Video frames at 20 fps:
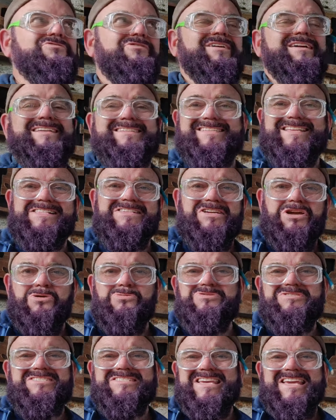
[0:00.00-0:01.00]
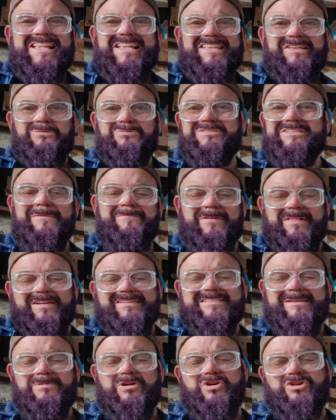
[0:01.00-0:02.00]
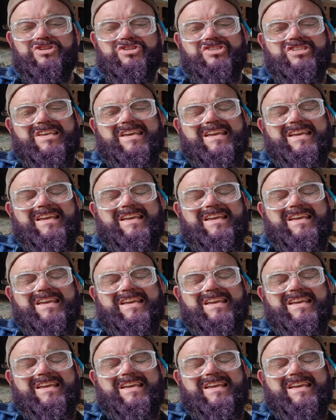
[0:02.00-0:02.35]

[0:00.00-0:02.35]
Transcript: crikey, silicone sealant or something like some kind of